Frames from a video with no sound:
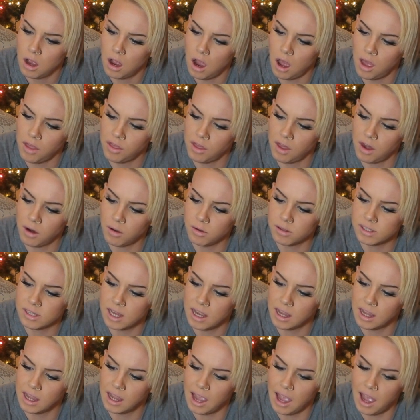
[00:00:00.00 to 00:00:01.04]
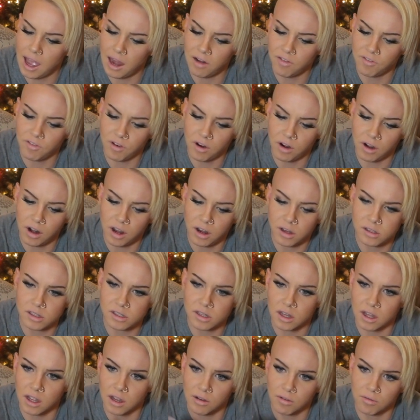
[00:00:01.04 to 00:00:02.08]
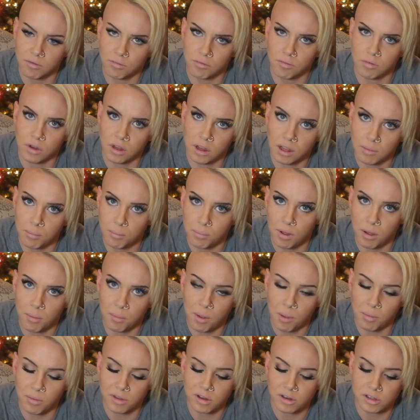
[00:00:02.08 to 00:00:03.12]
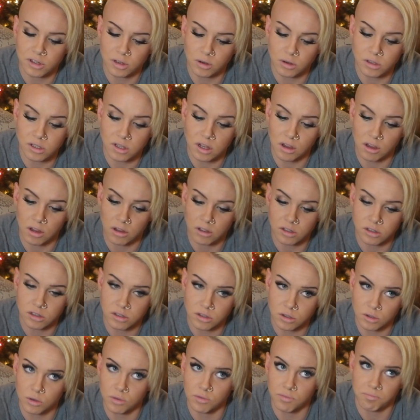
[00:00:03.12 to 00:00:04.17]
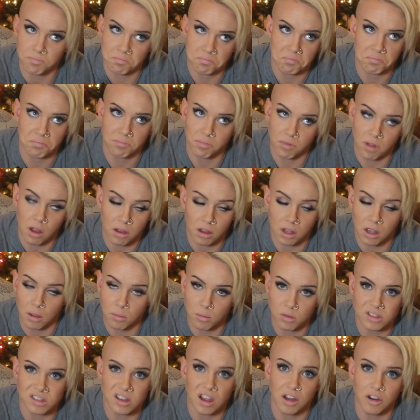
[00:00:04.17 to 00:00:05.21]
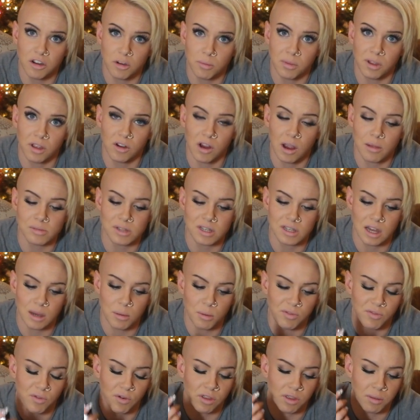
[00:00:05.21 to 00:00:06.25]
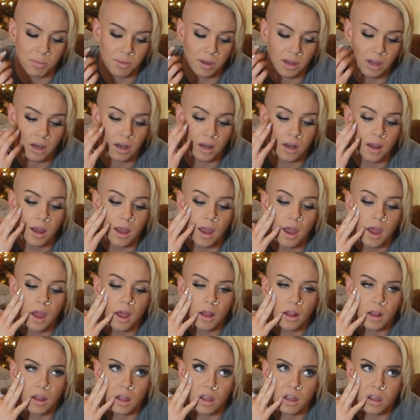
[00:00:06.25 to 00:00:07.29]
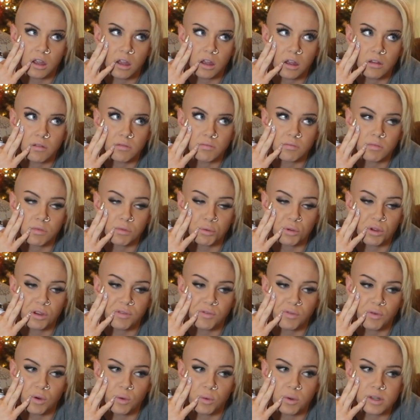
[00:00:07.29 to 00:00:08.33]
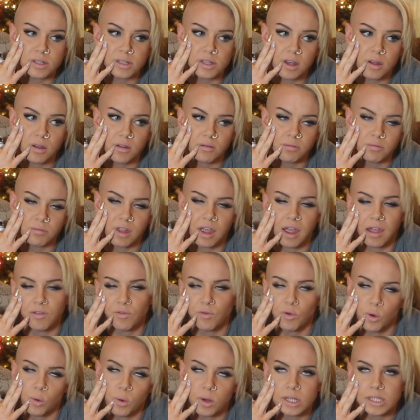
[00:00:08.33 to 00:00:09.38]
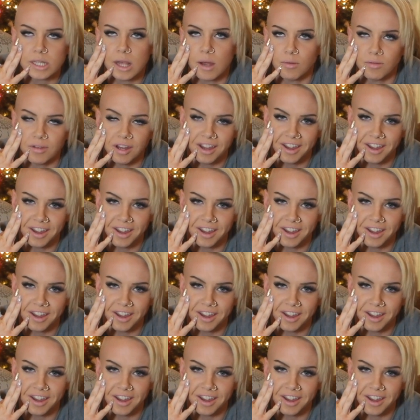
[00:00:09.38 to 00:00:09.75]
I thought I was taking Anavar, and I used to really bump up the dose to almost 100 milligrams a day before the meet, 3 or 4 weeks out. Okay, 4 weeks out.